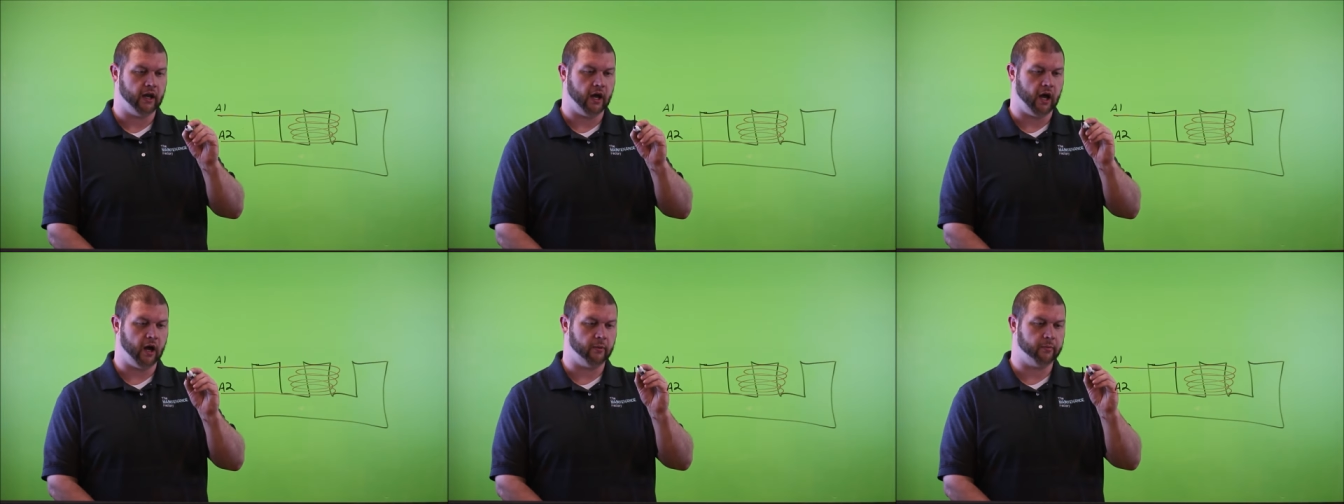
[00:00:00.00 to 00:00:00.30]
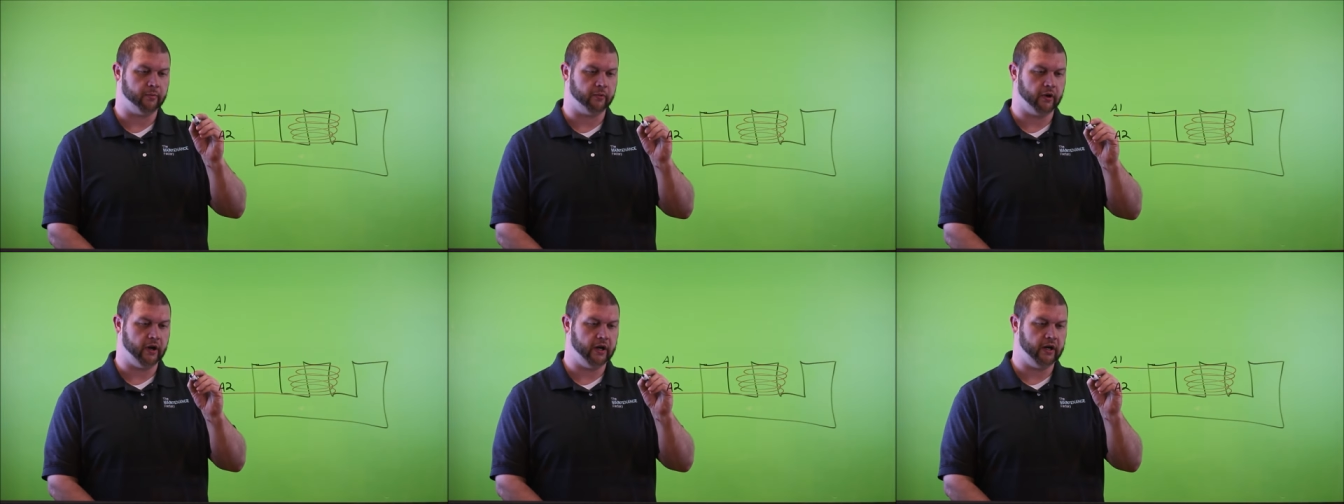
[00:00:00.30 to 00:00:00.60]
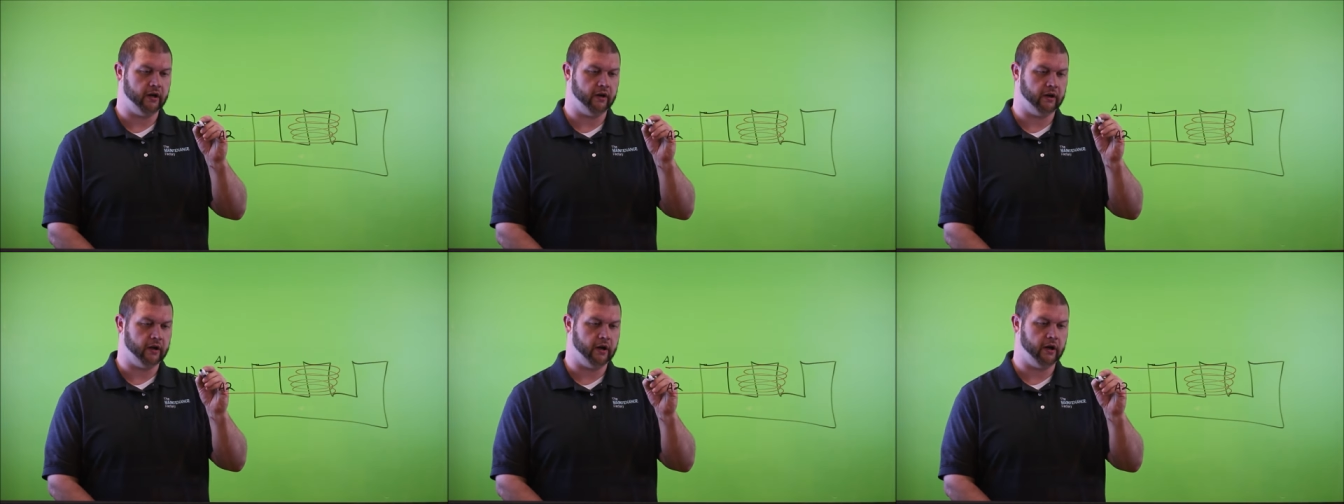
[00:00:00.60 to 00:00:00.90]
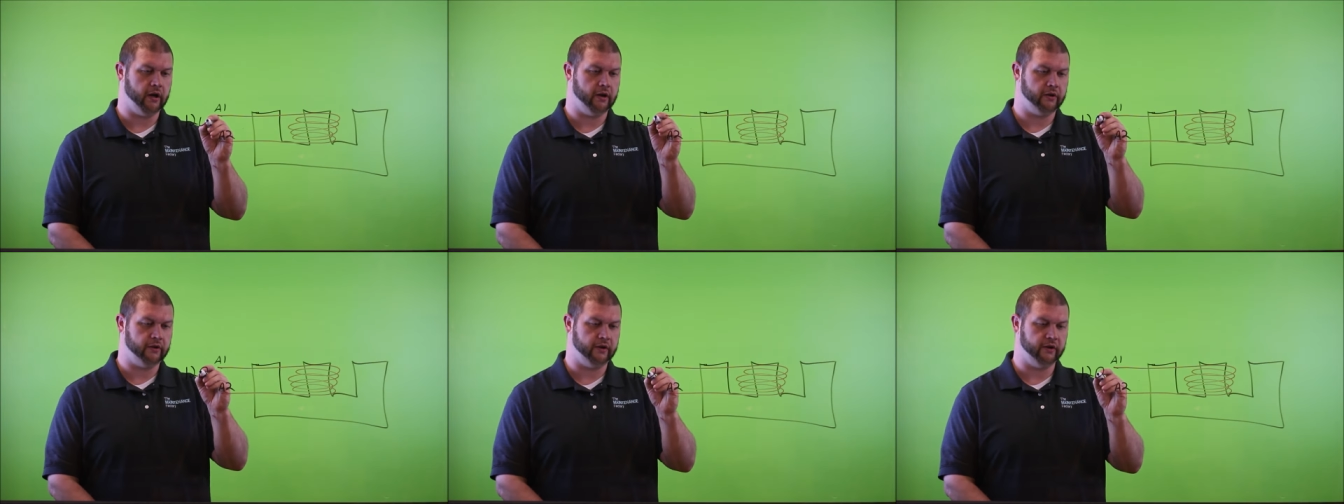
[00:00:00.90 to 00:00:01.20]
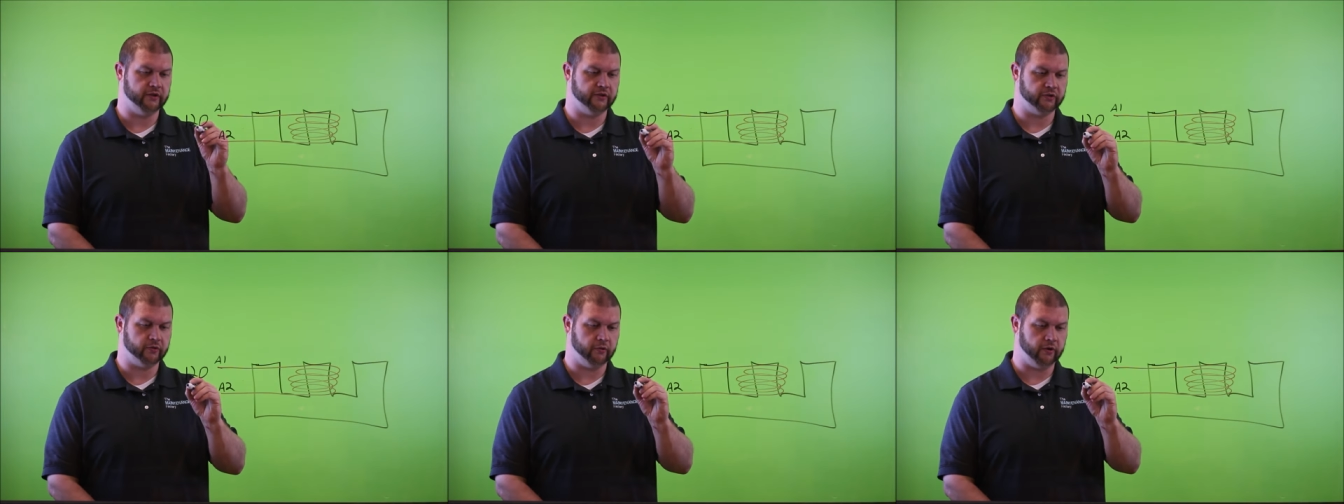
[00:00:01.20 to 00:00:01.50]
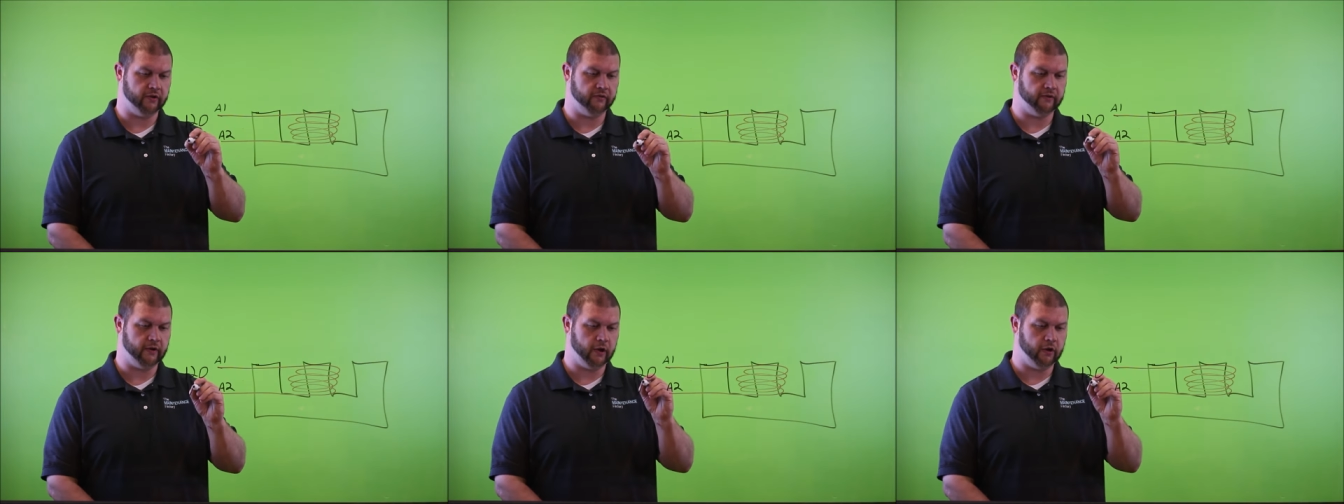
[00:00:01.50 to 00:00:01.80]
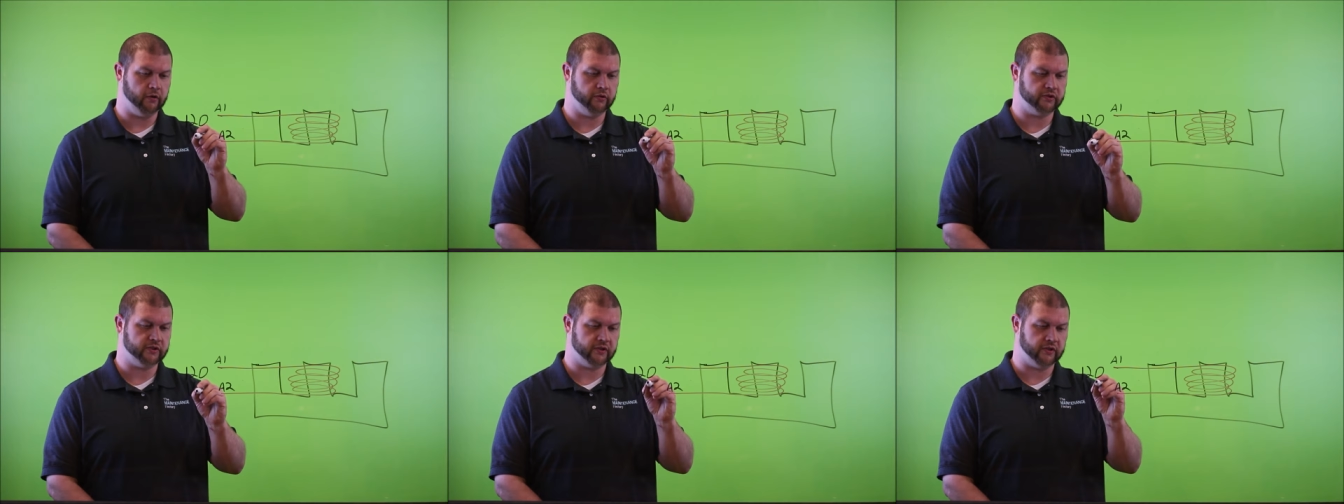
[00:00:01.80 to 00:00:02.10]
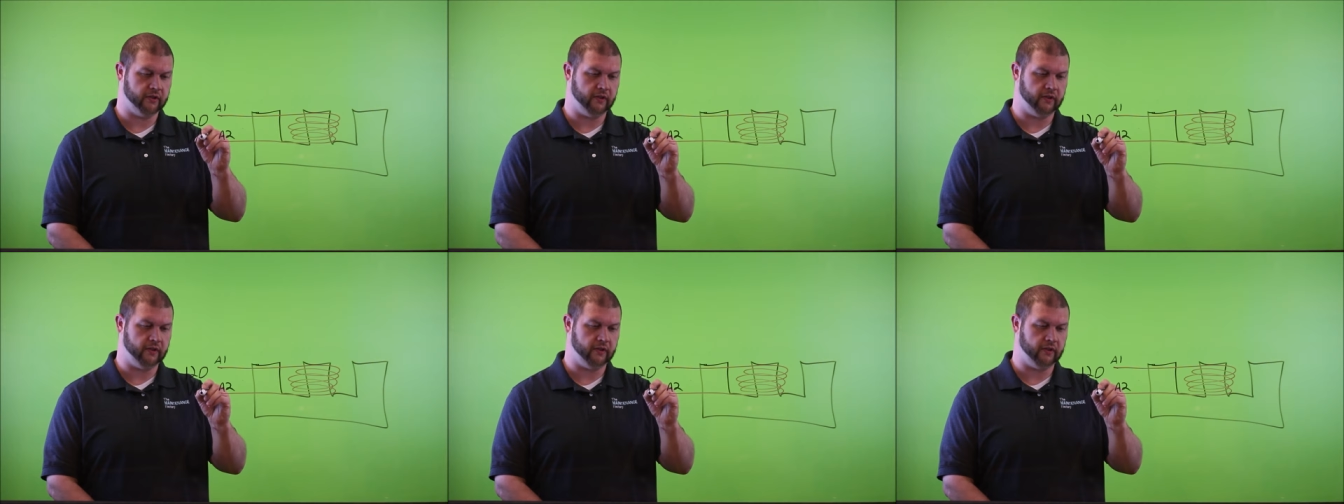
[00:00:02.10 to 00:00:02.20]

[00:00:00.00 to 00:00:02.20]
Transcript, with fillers: operate on 120 volts